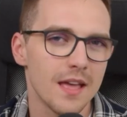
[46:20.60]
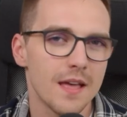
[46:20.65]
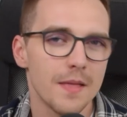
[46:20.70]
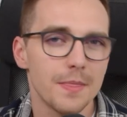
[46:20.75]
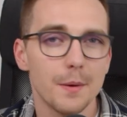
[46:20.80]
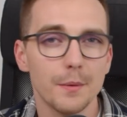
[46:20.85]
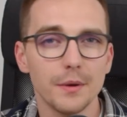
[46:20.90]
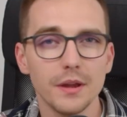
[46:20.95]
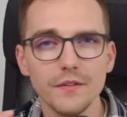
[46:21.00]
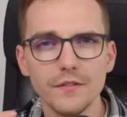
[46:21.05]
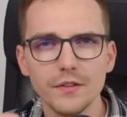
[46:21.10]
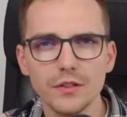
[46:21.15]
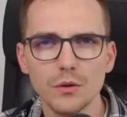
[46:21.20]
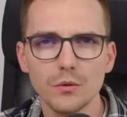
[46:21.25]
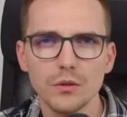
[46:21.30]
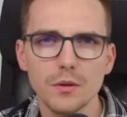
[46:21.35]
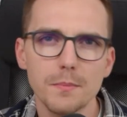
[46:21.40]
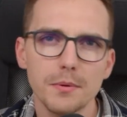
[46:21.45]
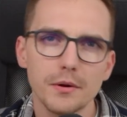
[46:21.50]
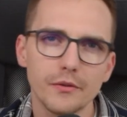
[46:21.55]
Now, even
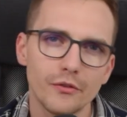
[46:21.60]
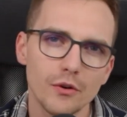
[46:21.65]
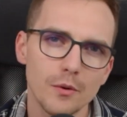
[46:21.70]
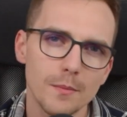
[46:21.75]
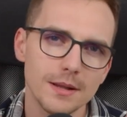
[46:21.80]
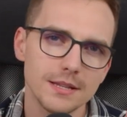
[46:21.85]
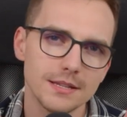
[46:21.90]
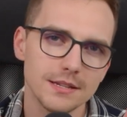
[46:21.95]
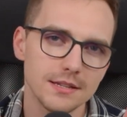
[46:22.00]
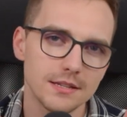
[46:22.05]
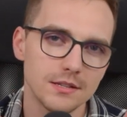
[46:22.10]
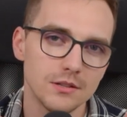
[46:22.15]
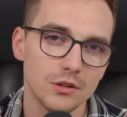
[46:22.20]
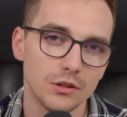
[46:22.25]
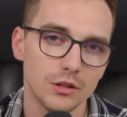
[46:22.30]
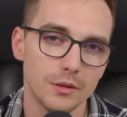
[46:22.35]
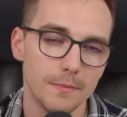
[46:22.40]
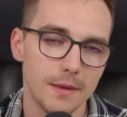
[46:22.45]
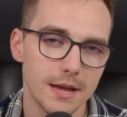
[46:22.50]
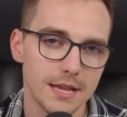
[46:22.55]
though the performance is
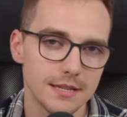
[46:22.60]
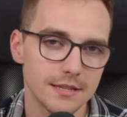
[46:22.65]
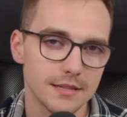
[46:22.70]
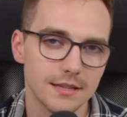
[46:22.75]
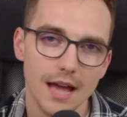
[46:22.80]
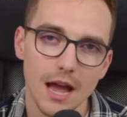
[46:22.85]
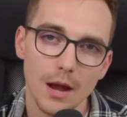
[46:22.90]
not the best,